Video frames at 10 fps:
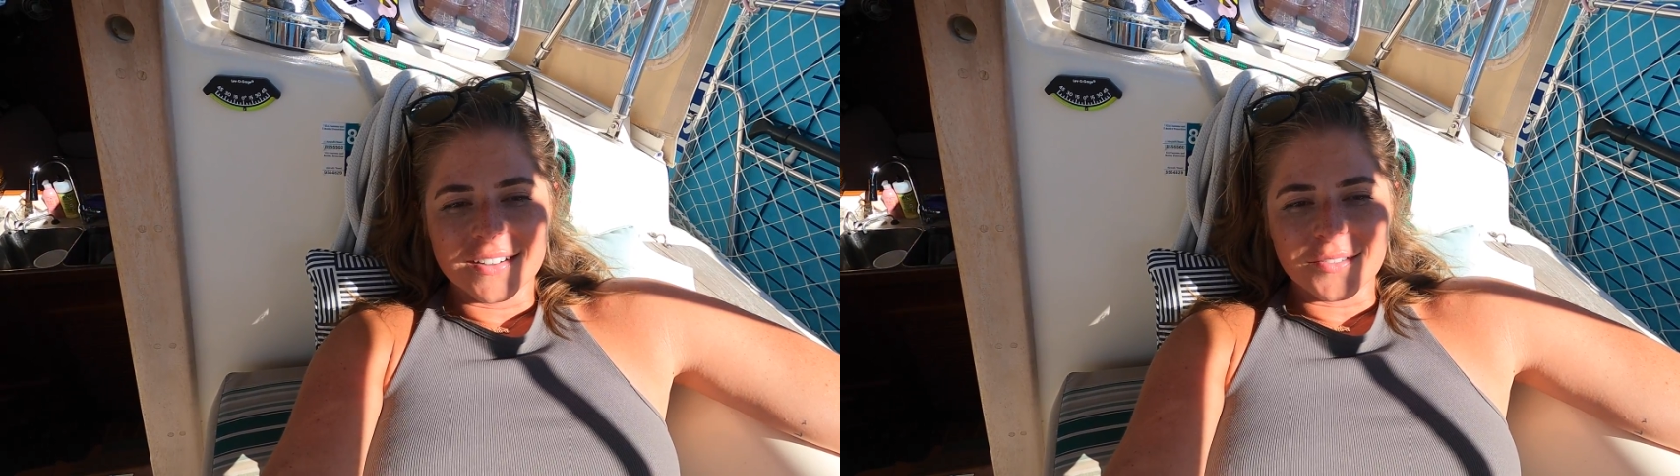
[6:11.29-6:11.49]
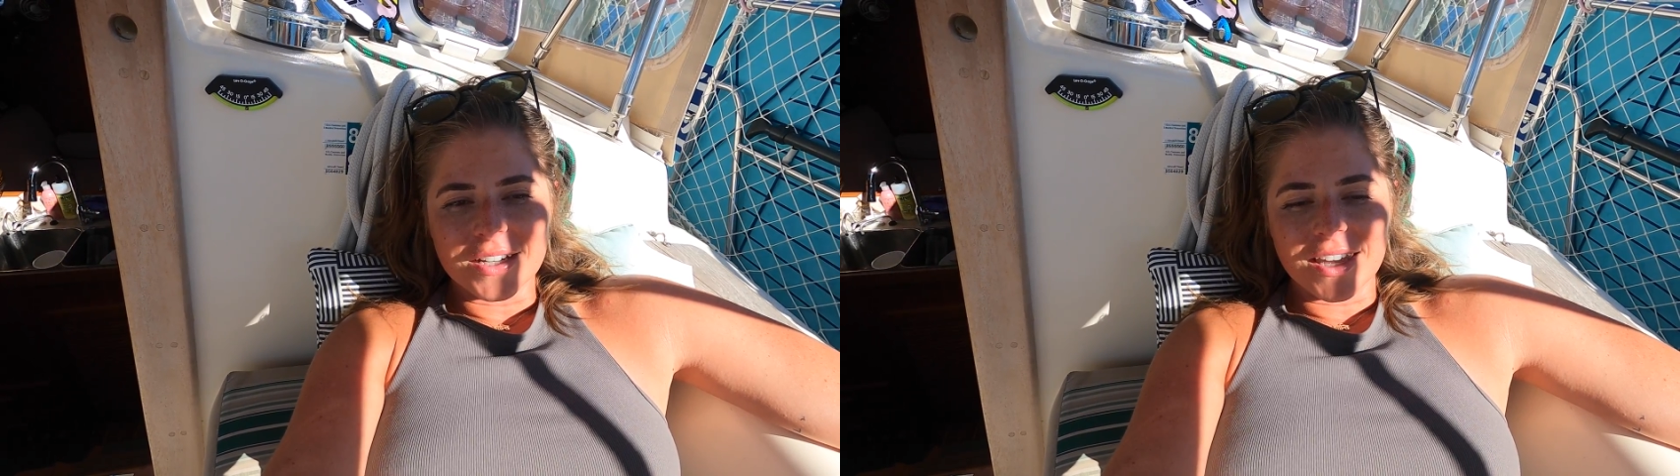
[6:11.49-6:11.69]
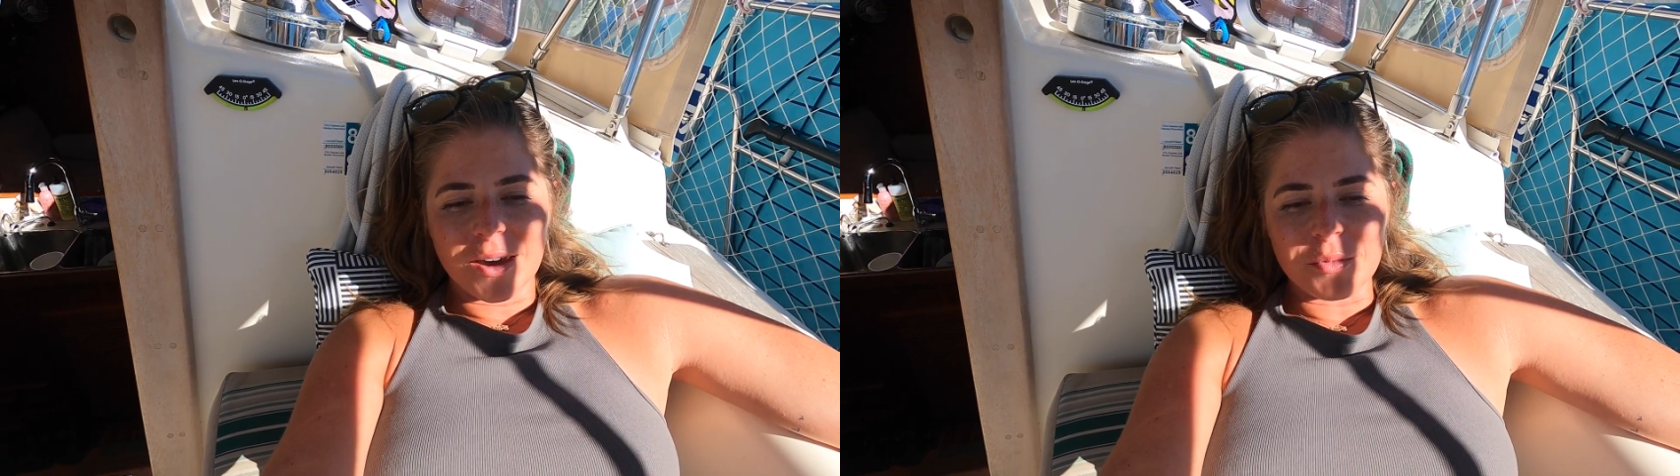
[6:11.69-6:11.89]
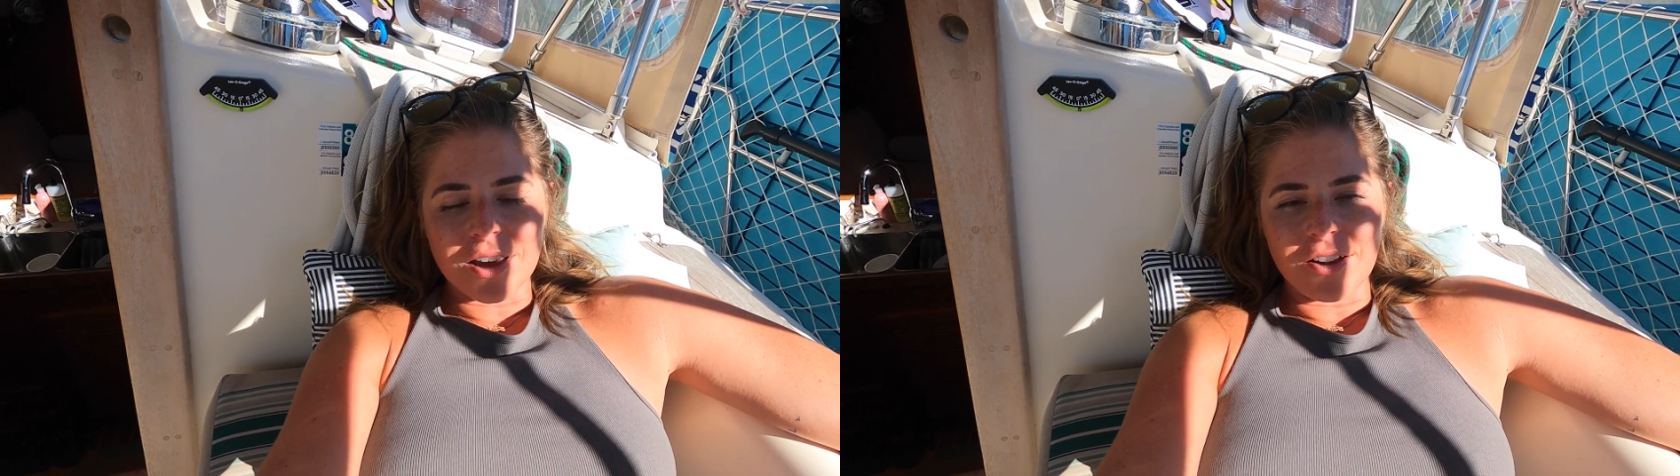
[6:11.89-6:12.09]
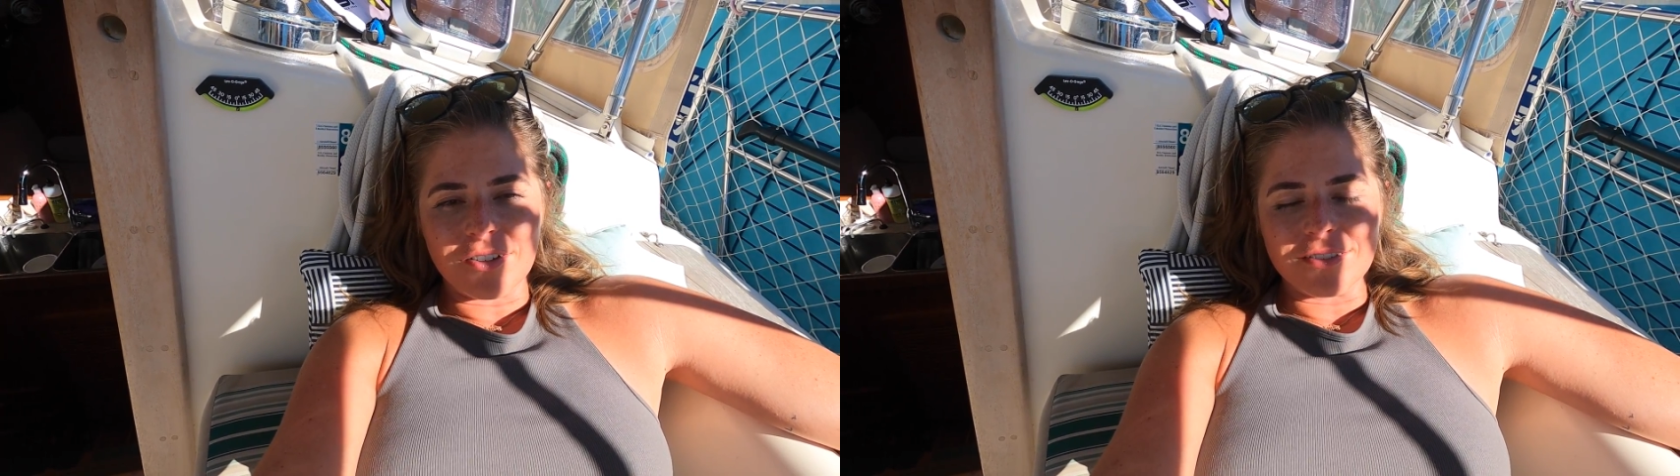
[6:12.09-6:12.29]
We can't be
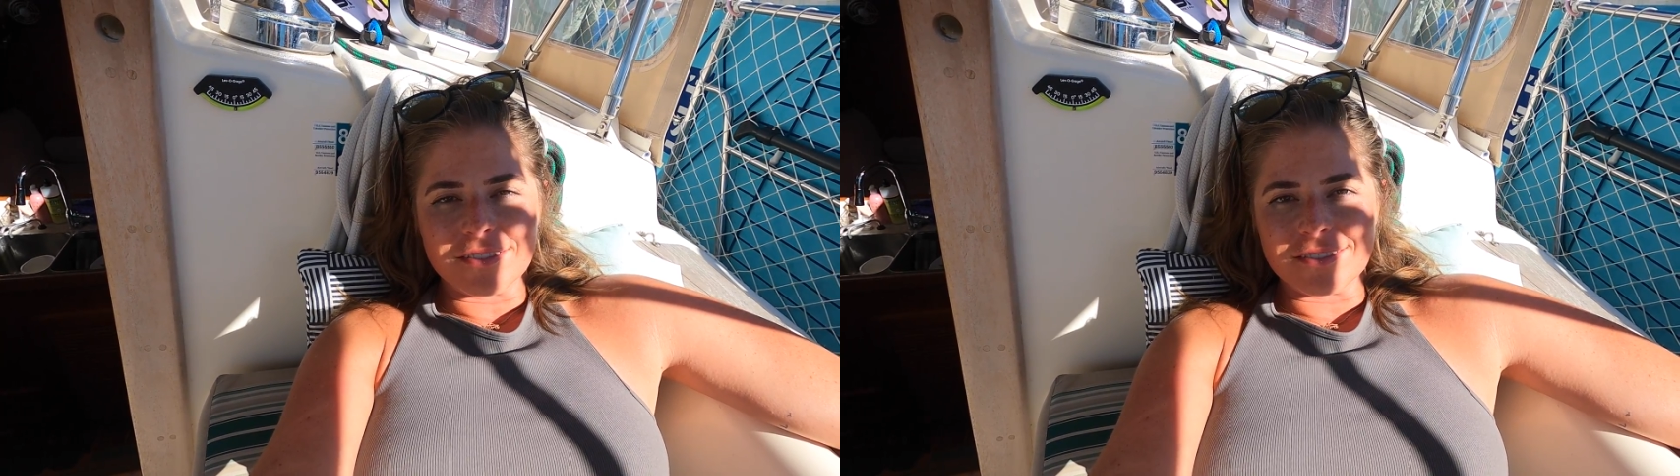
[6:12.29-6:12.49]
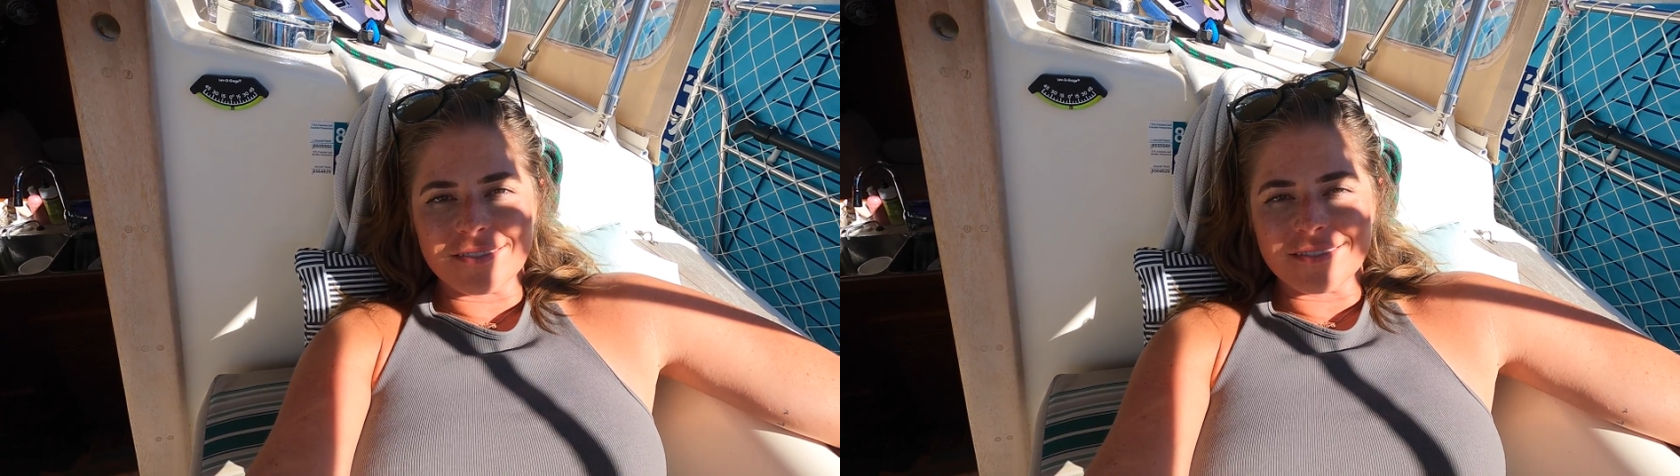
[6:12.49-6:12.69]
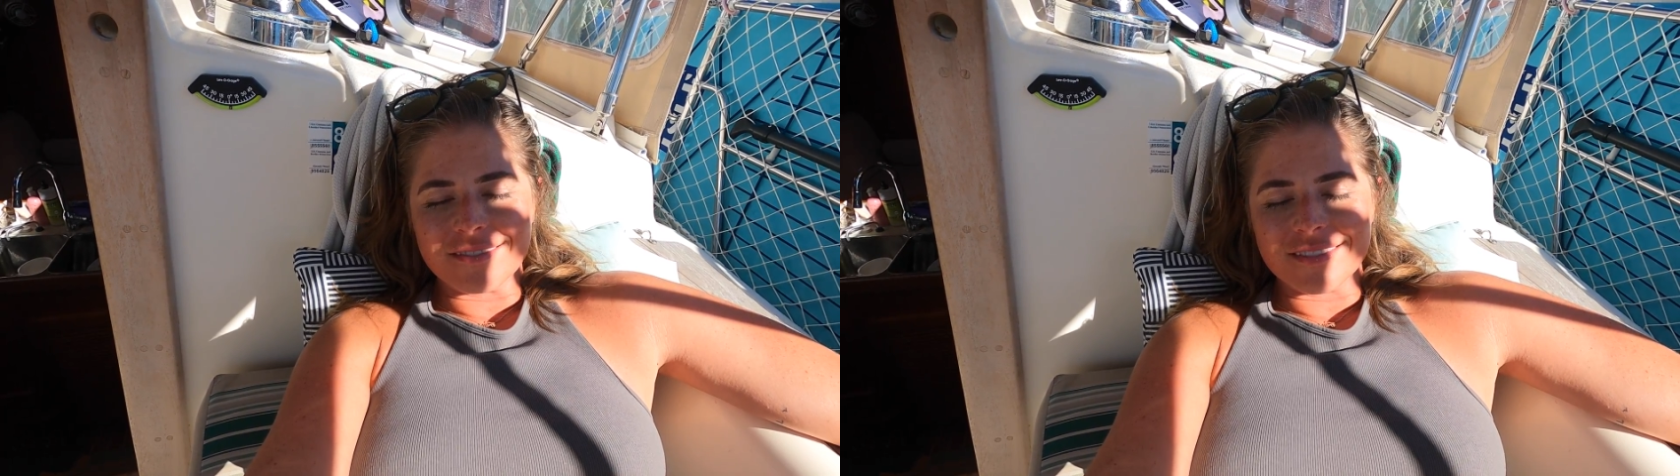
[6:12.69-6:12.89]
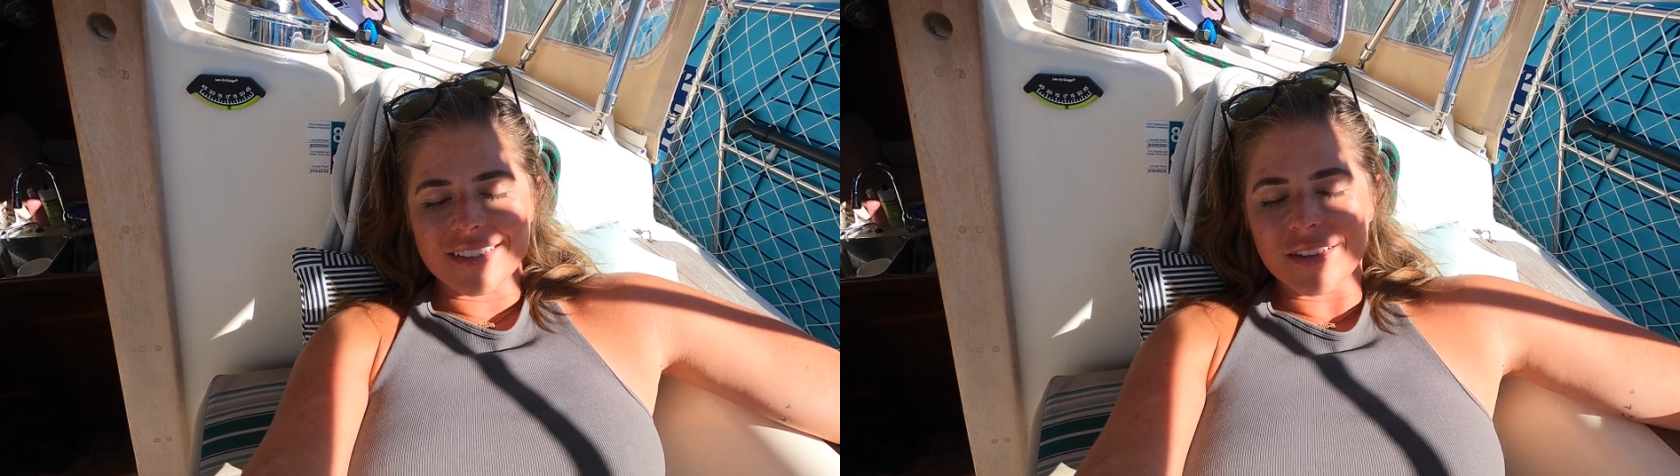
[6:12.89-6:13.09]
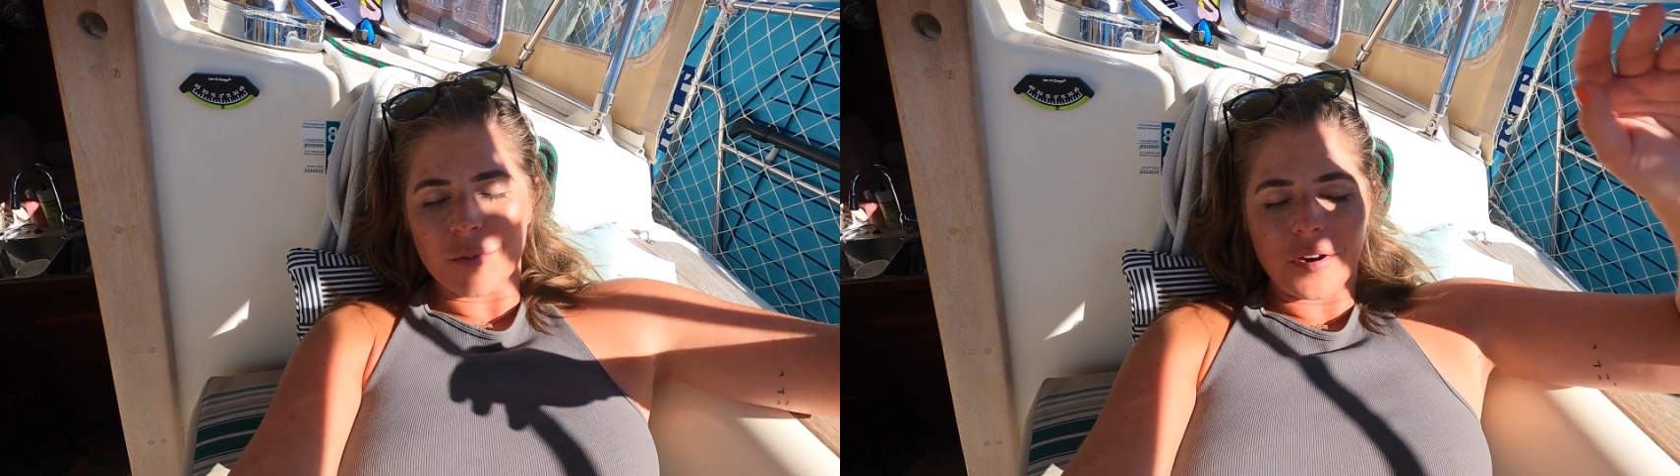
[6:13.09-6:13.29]
out
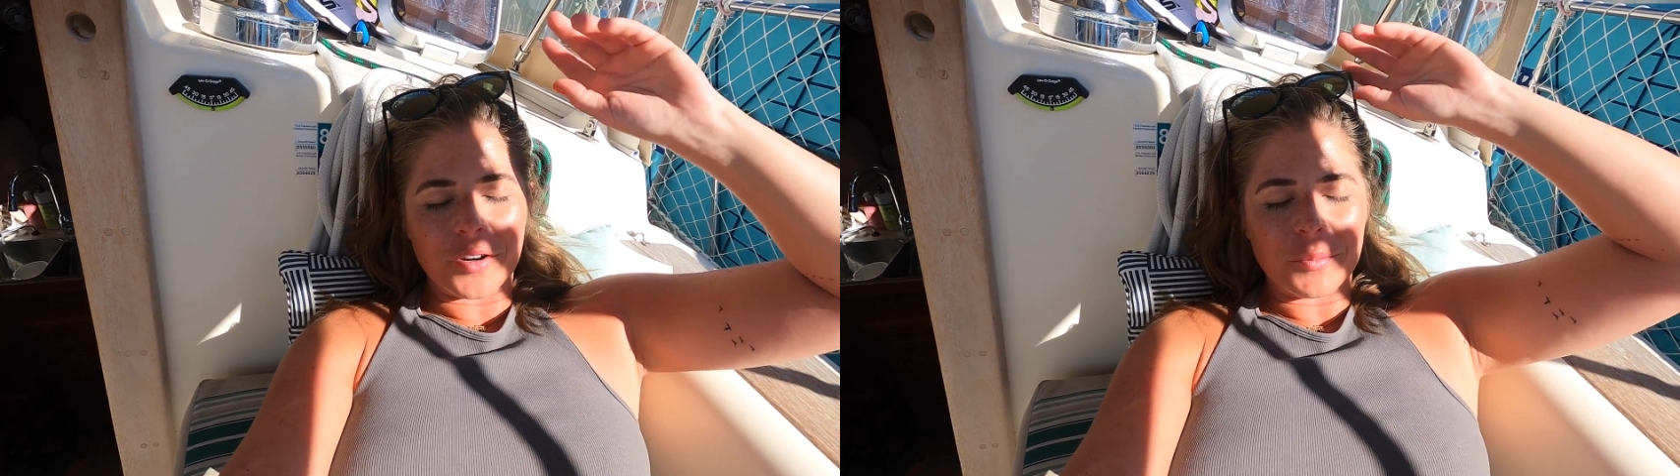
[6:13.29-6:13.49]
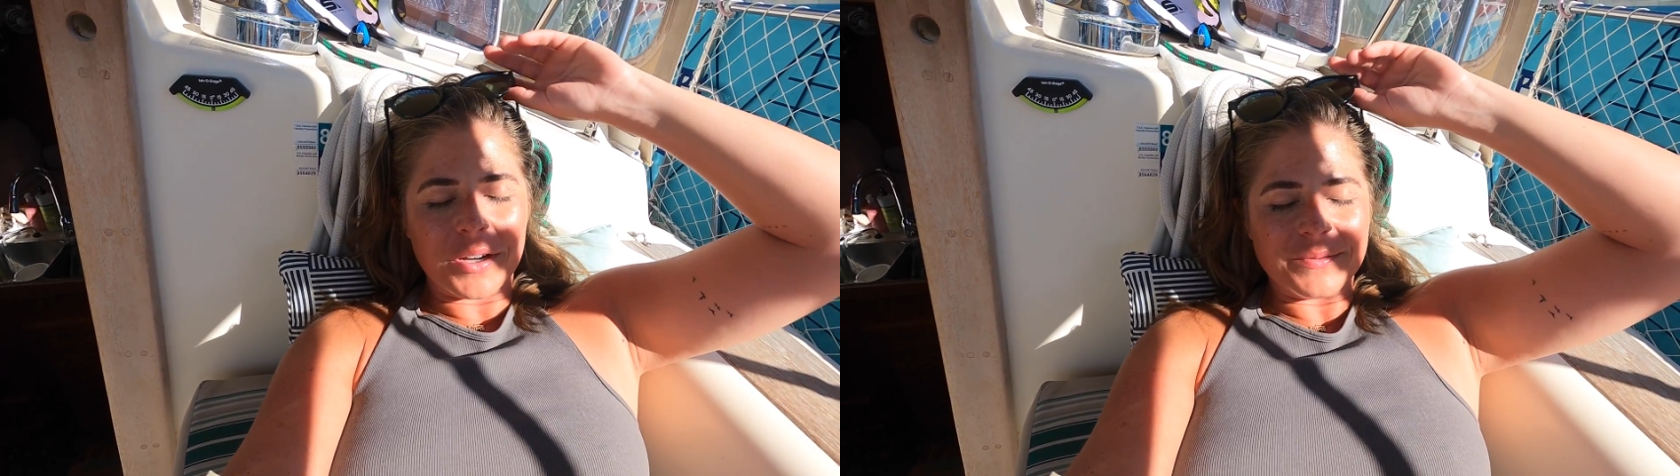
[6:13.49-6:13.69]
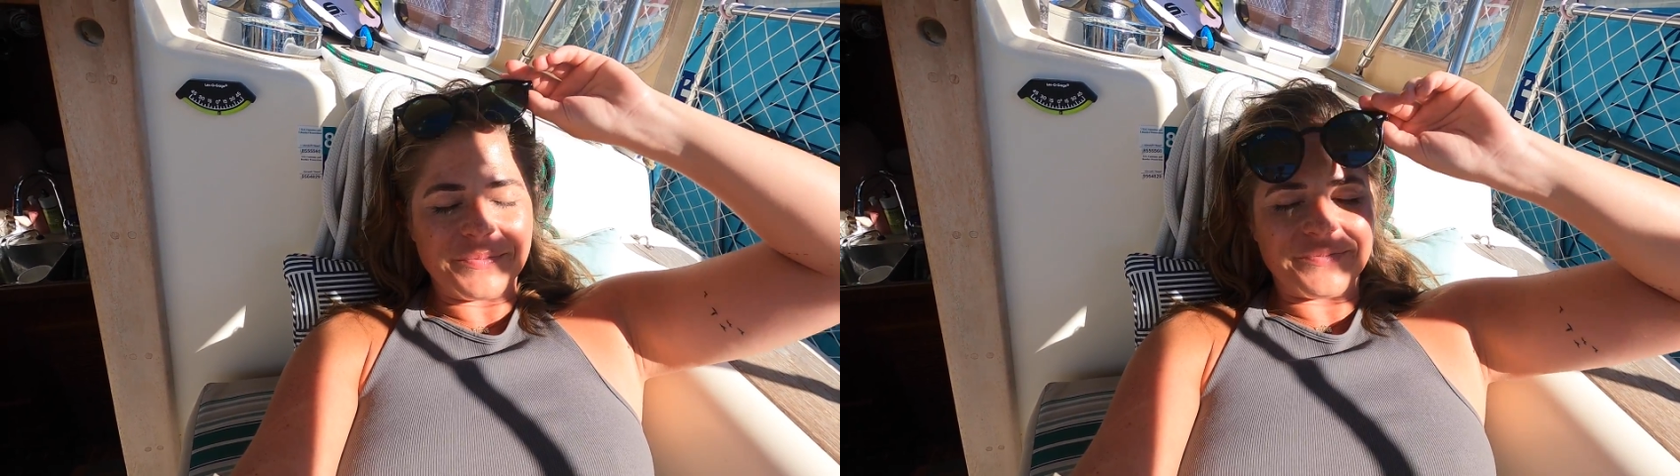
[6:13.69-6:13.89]
in the water, but